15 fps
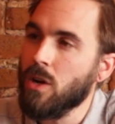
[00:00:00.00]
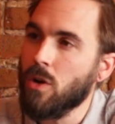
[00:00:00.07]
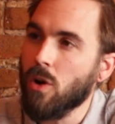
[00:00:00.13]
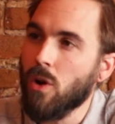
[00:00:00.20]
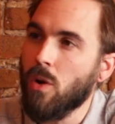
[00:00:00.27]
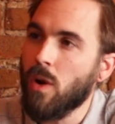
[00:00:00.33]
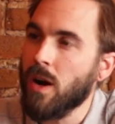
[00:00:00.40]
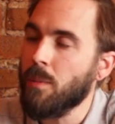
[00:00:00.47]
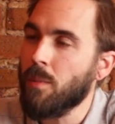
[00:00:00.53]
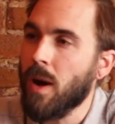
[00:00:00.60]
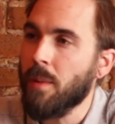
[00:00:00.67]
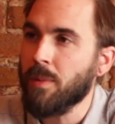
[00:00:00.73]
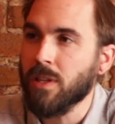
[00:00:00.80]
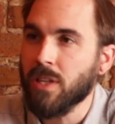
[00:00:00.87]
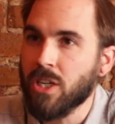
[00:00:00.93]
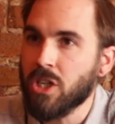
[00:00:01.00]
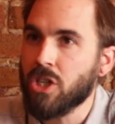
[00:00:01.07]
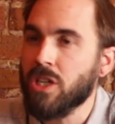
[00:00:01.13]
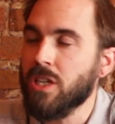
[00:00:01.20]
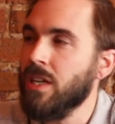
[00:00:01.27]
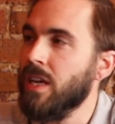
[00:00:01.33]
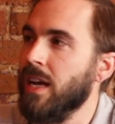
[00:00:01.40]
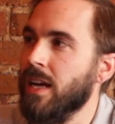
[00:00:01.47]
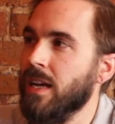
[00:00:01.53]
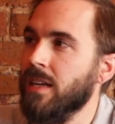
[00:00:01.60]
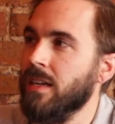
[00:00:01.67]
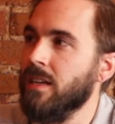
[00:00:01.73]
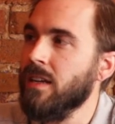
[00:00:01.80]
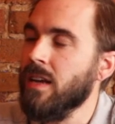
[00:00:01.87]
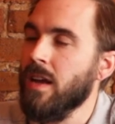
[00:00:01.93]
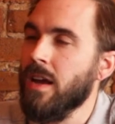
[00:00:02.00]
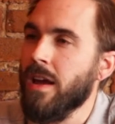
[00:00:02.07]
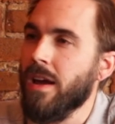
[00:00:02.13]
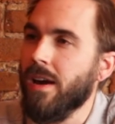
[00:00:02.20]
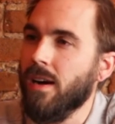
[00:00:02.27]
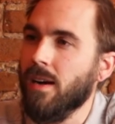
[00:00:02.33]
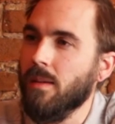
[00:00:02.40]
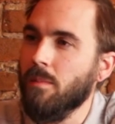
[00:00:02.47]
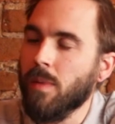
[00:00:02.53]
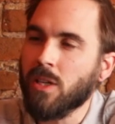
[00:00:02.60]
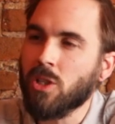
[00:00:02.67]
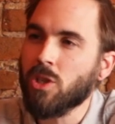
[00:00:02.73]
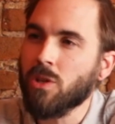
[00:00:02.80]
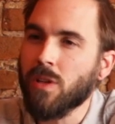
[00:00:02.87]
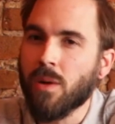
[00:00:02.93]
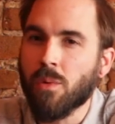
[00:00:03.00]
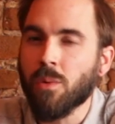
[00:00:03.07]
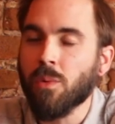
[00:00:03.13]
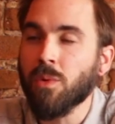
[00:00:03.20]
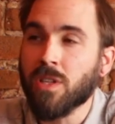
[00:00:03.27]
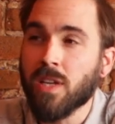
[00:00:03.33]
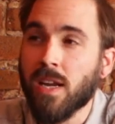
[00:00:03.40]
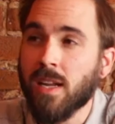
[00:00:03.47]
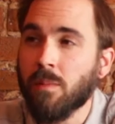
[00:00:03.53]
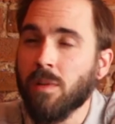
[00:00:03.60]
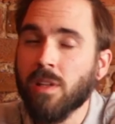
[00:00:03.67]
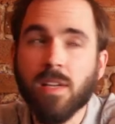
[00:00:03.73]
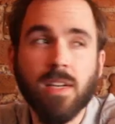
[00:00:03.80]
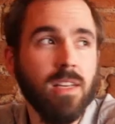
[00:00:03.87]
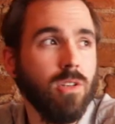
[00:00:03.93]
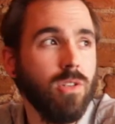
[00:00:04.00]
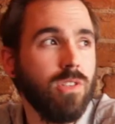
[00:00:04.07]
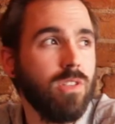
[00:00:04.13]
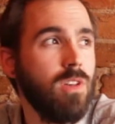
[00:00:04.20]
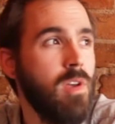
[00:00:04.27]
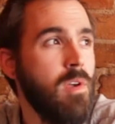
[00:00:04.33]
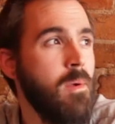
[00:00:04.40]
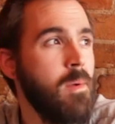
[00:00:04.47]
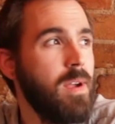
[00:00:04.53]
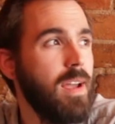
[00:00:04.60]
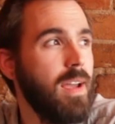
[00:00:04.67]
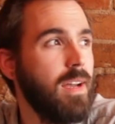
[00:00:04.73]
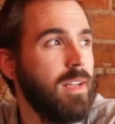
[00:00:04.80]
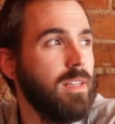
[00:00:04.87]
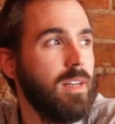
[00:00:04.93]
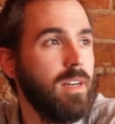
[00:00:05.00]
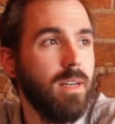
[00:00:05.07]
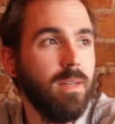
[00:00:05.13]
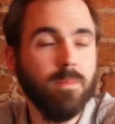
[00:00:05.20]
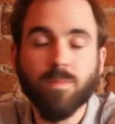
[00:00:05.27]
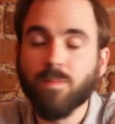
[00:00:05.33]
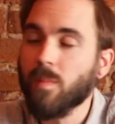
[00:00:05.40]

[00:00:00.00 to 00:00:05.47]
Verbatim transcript: grow our population and uh, make sure that we're retaining millennials and uh,